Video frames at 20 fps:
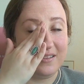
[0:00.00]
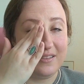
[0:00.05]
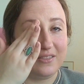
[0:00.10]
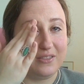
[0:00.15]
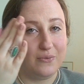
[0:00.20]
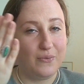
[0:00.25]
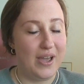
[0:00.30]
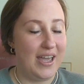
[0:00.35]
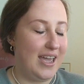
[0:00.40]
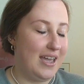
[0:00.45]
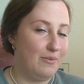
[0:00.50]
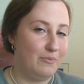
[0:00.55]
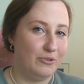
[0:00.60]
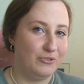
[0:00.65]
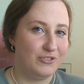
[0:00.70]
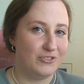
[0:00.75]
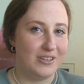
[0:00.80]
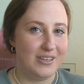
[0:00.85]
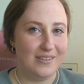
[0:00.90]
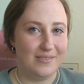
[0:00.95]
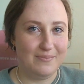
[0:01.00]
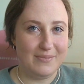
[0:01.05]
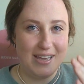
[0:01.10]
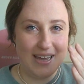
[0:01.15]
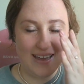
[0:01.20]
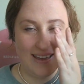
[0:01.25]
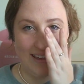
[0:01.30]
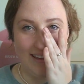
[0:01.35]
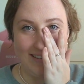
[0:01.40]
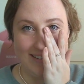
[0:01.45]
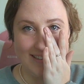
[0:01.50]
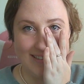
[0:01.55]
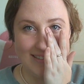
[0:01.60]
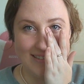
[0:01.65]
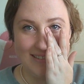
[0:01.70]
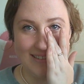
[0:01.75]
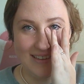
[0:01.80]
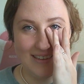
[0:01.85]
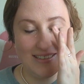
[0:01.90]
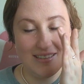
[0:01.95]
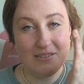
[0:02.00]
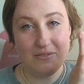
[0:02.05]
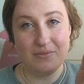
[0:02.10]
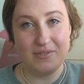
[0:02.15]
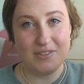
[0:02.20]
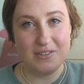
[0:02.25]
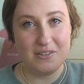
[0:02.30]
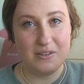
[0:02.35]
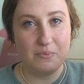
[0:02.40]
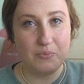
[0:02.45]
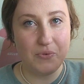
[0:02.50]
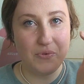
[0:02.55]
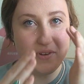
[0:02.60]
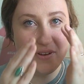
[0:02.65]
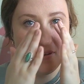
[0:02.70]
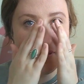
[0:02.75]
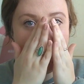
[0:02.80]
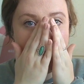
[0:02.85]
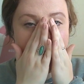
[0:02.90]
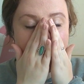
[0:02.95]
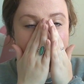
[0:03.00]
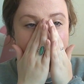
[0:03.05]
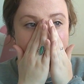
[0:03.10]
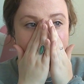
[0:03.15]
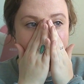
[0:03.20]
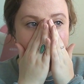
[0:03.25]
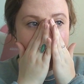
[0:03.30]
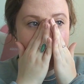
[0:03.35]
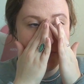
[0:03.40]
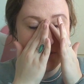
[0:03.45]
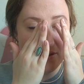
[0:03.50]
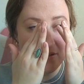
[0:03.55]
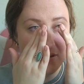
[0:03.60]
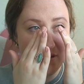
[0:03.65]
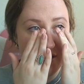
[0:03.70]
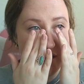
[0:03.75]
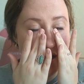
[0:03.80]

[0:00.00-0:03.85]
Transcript: the way Abel treated me, I guess because he was a good boy and he loved his mama.